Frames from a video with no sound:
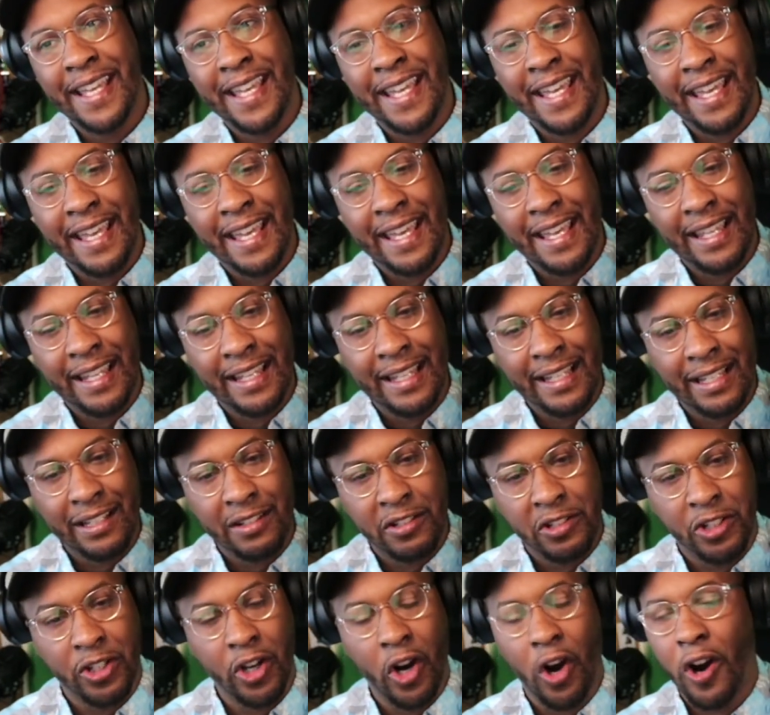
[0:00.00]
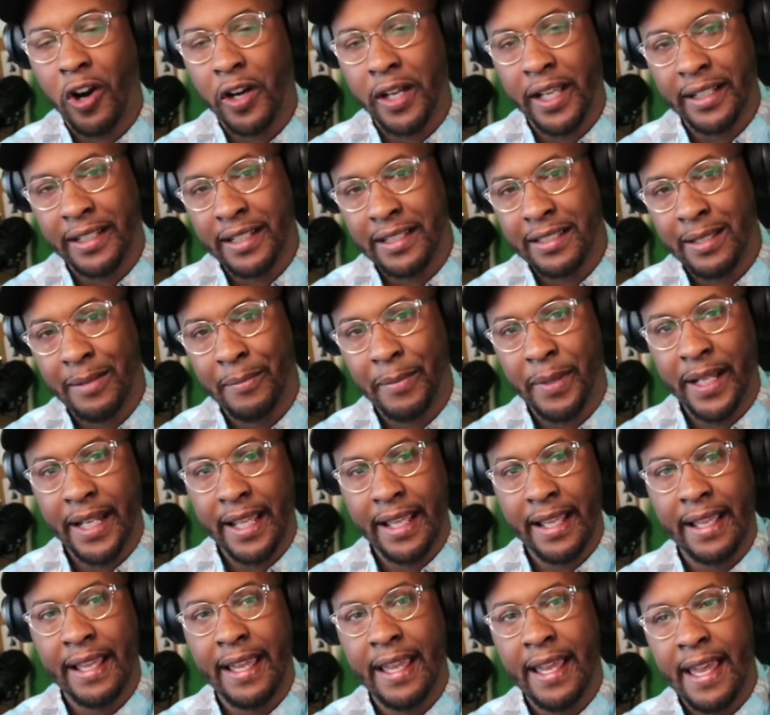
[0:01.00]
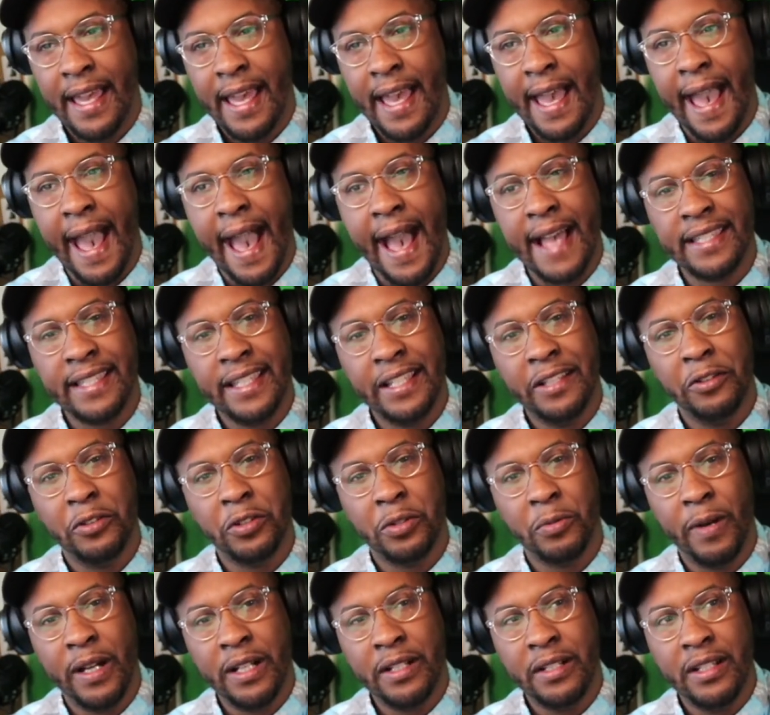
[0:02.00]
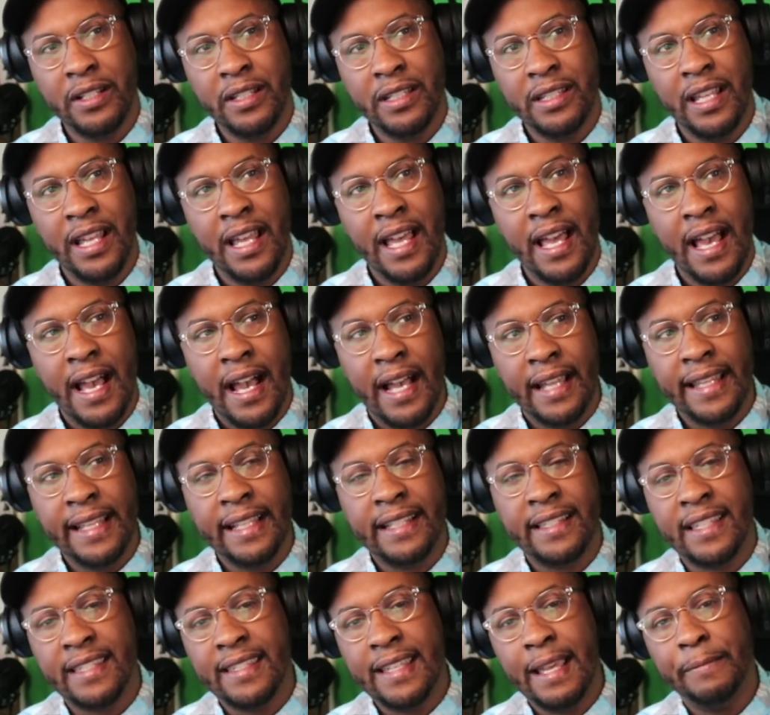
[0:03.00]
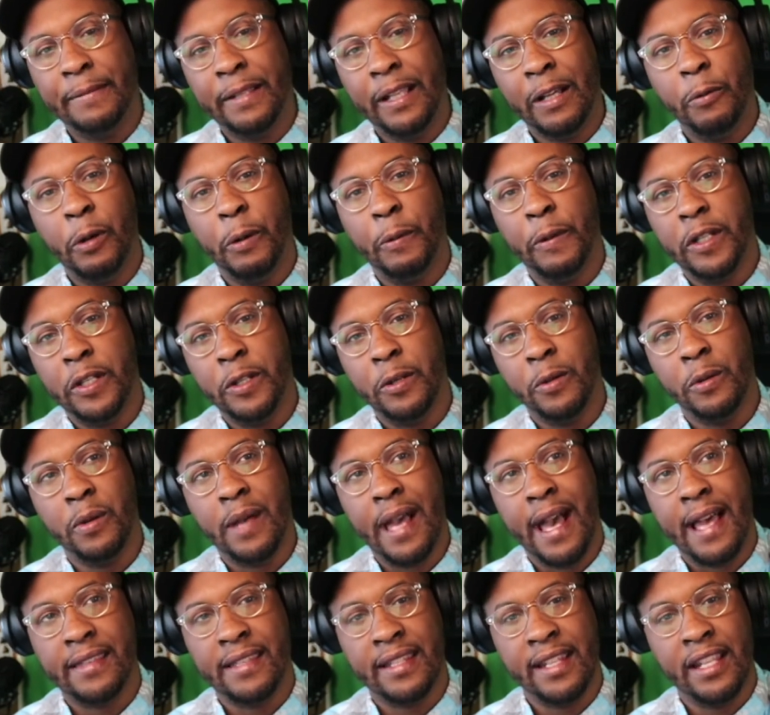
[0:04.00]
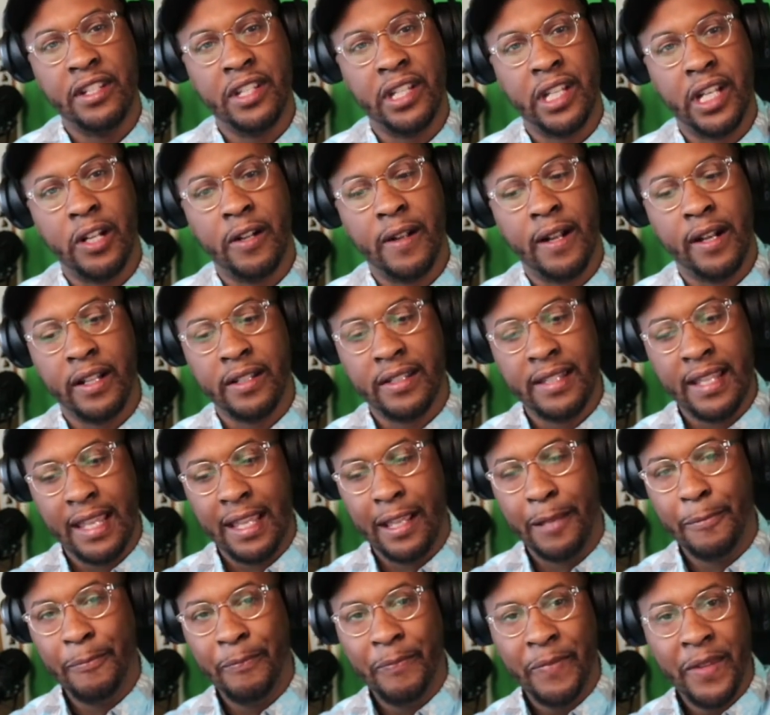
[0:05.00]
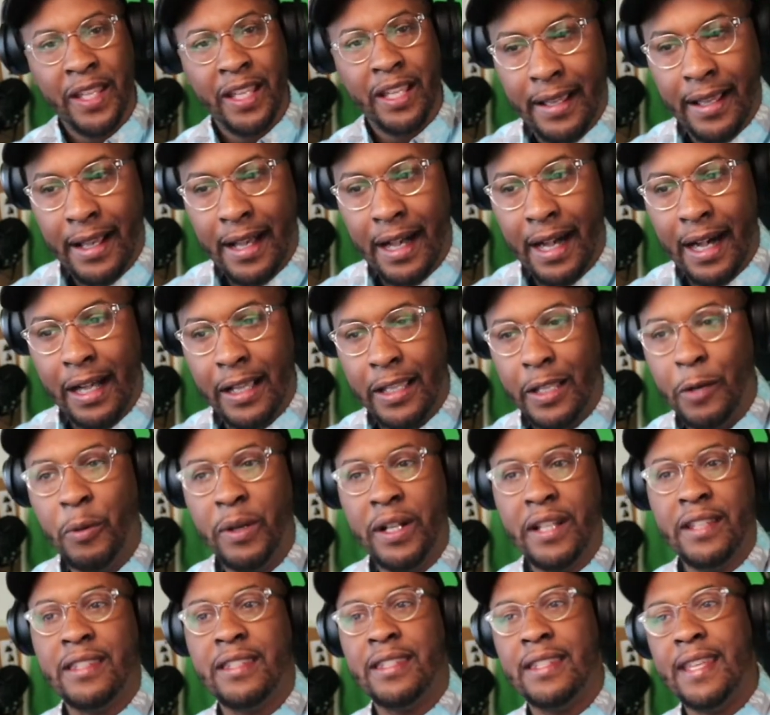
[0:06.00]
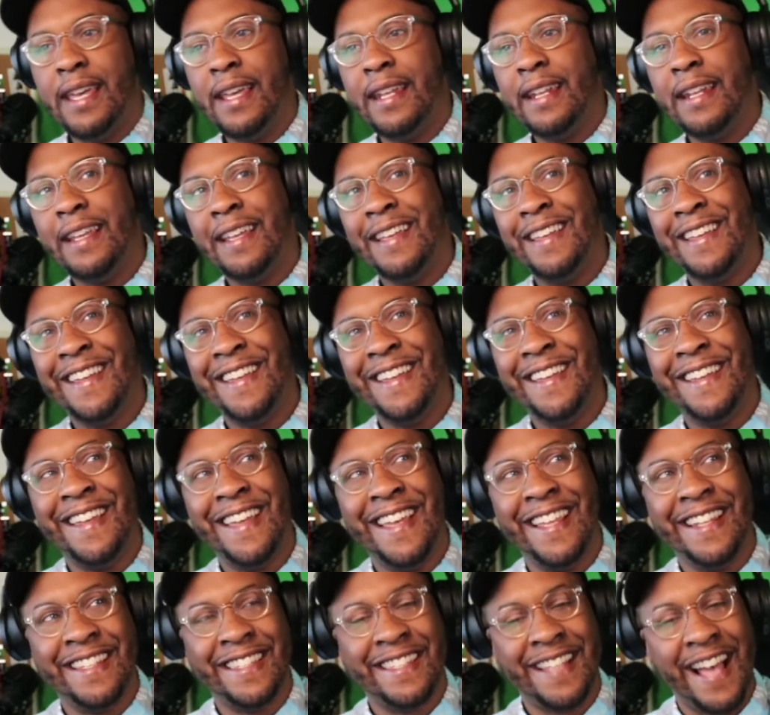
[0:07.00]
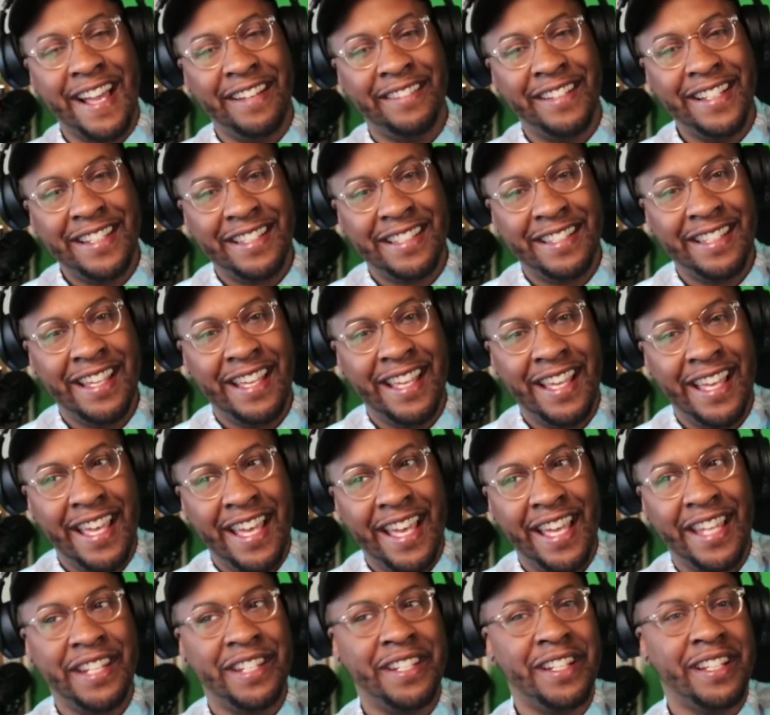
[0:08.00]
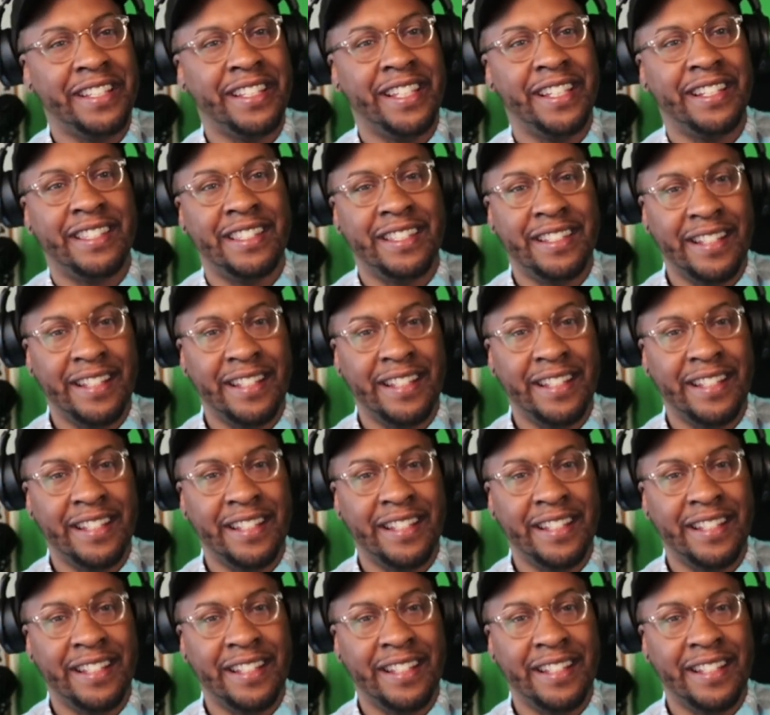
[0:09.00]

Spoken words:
and talking to somebody, asking those questions. I think it's the same thing that we would do as an engineer on a team. You wouldn't sit in silence and just get